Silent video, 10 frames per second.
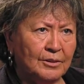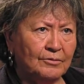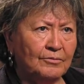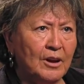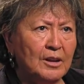to
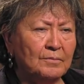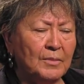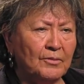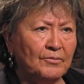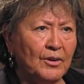find
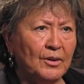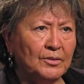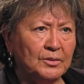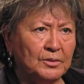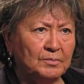my
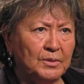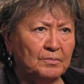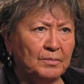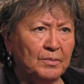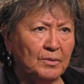father's
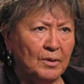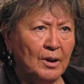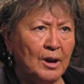people,